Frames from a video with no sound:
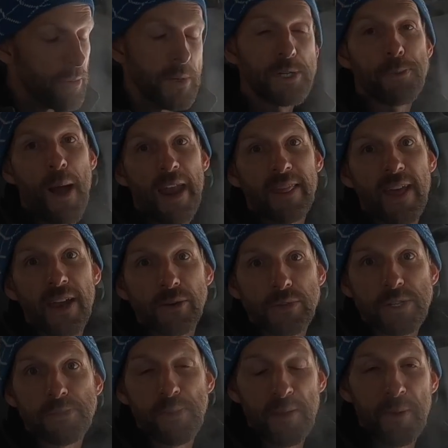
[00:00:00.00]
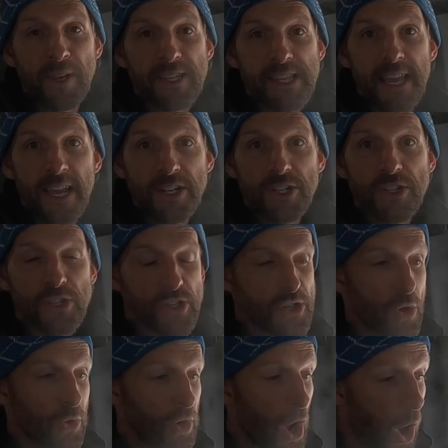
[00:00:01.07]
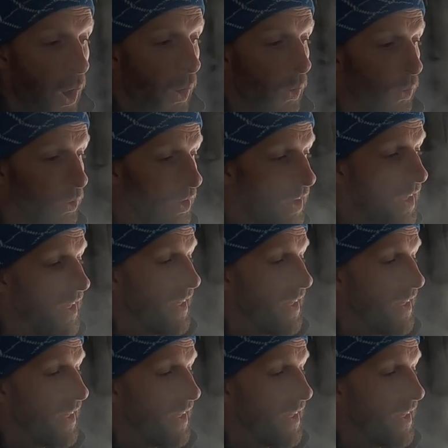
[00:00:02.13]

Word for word: which part of that will just be because the engine's so cold.